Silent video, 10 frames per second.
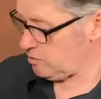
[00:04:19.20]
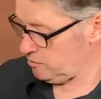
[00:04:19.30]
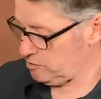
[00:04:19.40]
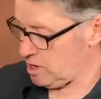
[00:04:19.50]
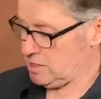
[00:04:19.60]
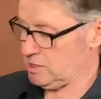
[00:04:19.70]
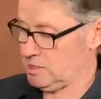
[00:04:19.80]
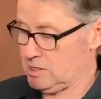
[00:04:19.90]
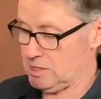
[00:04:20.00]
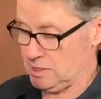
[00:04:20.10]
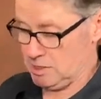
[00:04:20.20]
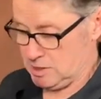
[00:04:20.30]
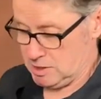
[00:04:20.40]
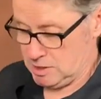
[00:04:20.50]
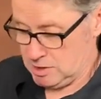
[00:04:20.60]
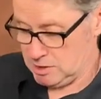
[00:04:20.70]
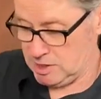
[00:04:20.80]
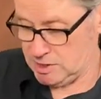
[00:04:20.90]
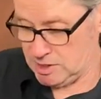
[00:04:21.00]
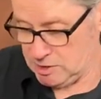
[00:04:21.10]
the front. So
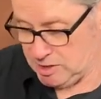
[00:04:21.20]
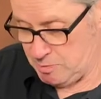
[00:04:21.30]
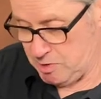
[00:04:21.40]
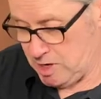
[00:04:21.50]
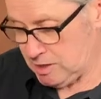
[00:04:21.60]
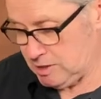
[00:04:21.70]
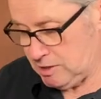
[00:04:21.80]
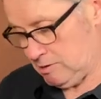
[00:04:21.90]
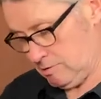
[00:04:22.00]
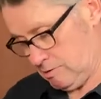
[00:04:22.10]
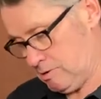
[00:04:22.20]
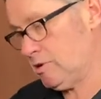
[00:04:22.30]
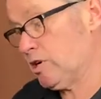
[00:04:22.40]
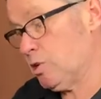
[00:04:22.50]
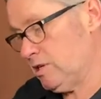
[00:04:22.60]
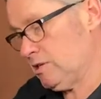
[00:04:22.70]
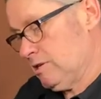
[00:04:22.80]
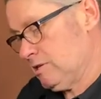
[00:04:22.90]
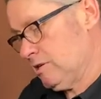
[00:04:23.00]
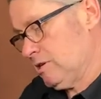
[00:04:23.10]
let's unzip this,
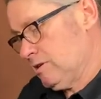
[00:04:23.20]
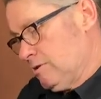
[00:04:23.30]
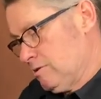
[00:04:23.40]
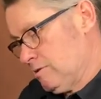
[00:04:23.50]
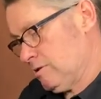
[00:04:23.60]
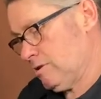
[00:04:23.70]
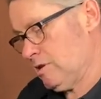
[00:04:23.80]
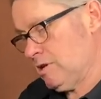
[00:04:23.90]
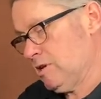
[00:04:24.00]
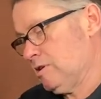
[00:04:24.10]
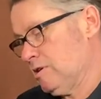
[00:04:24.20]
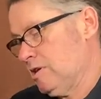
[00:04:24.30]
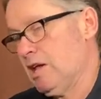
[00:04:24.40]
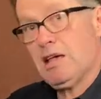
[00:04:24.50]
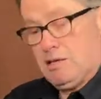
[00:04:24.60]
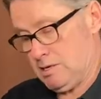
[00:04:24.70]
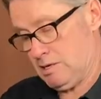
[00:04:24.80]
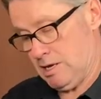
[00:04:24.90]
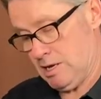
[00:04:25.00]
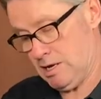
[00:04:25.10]
or untwist this.
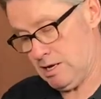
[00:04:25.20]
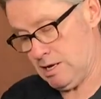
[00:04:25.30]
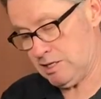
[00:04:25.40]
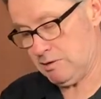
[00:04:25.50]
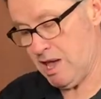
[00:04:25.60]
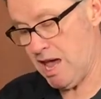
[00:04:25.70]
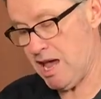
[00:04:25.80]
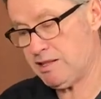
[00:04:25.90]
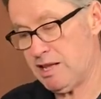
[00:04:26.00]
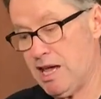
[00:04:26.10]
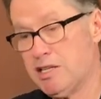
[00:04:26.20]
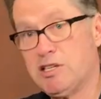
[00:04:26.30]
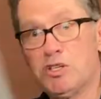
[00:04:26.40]
Got some eight inch